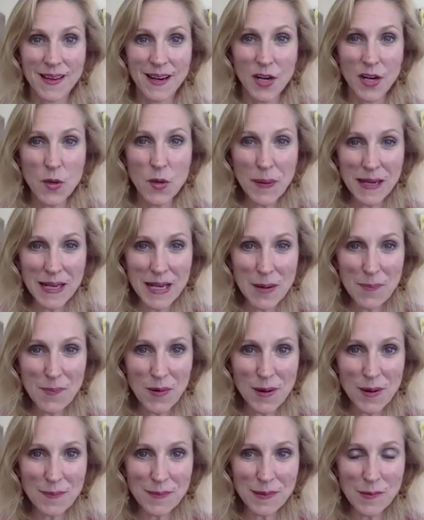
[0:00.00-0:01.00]
Are you picking up
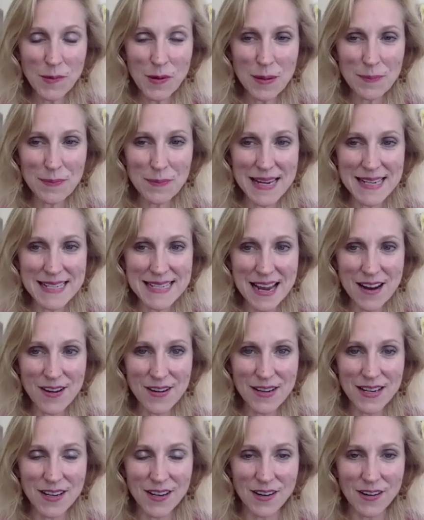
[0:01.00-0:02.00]
where I'm, what I'm laying
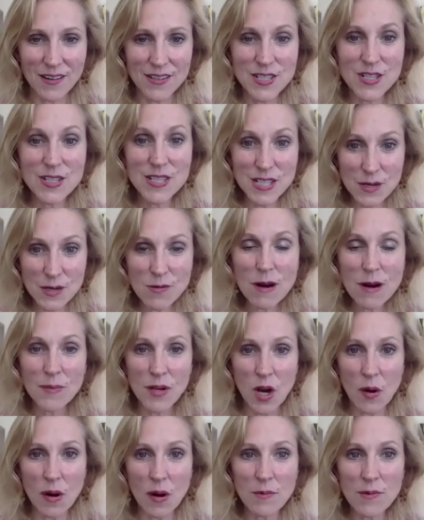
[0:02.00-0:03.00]
down here? Do you see where I'm
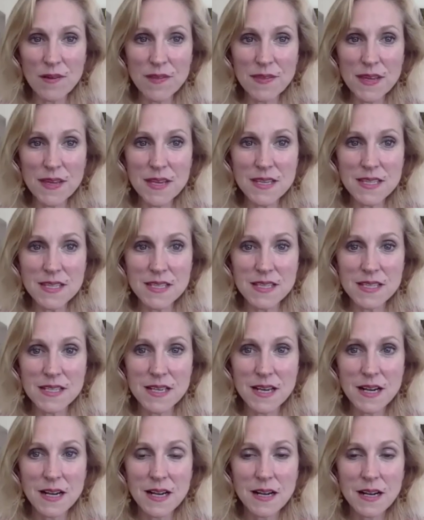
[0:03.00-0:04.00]
going with this?
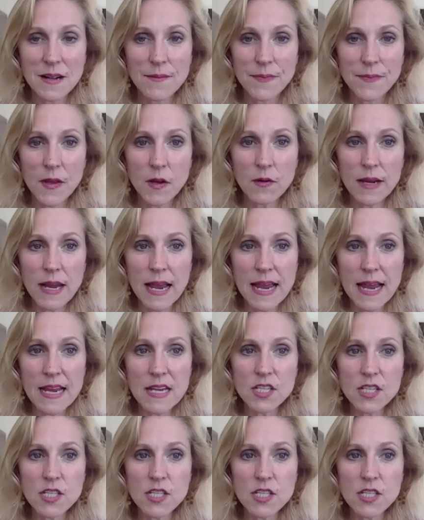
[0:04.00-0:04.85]
Okay.